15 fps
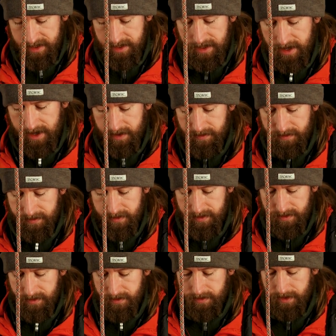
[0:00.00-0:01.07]
Yeah,
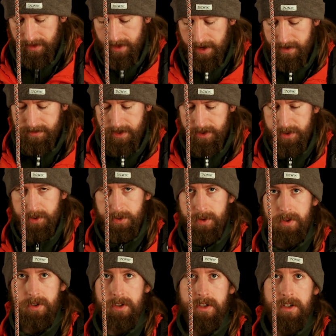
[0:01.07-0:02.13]
if I
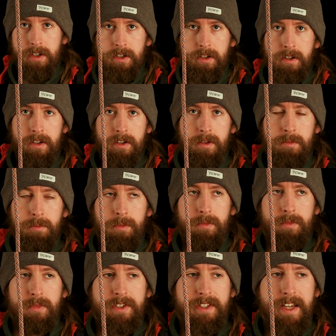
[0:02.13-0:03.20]
do
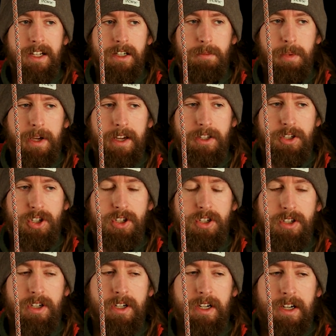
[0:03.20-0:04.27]
single
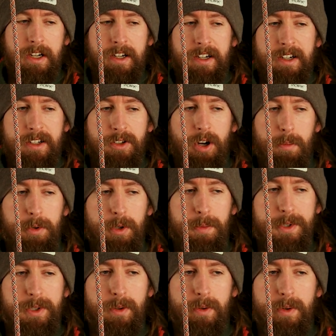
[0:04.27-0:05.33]
pitch top rope
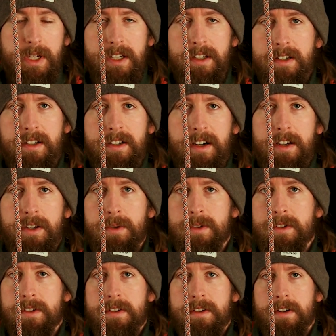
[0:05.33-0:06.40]
soloing, I
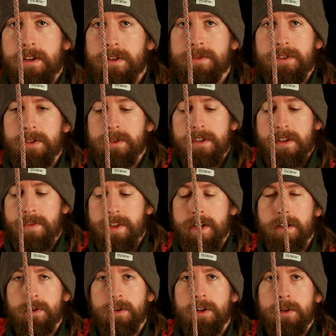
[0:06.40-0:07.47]
often use a
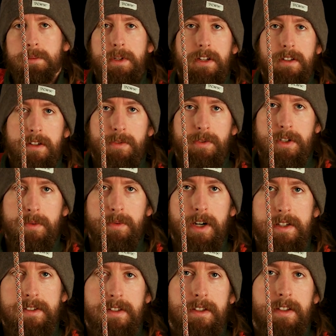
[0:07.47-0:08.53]
thicker rope and a different
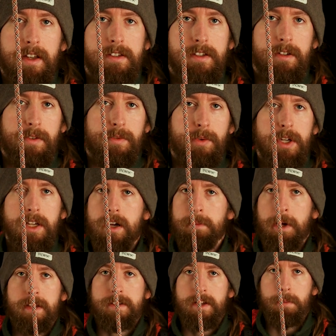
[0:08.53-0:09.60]
device, the Tagline 3. I
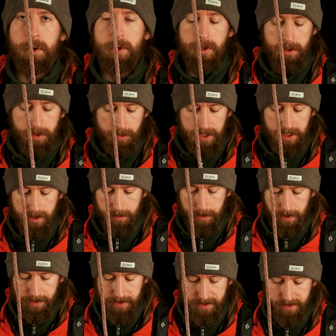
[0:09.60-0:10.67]
made a separate video
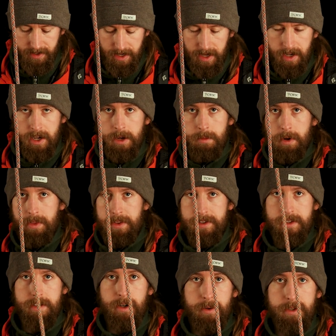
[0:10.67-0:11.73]
about this, but
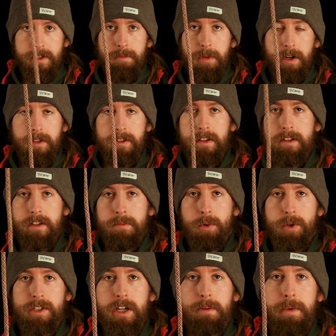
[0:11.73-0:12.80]
this now is about the
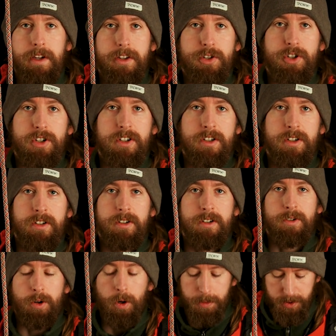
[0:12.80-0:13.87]
multi-pitch
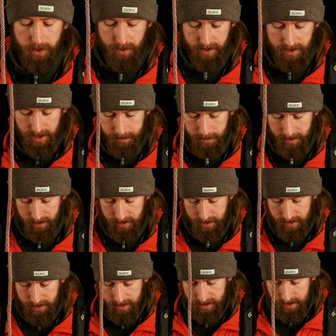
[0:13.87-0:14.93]
rope solo climbing.
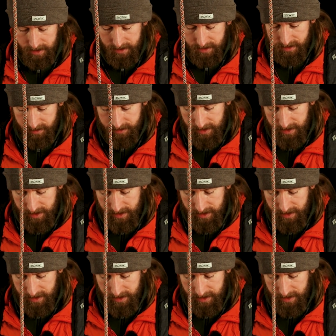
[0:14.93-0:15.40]
So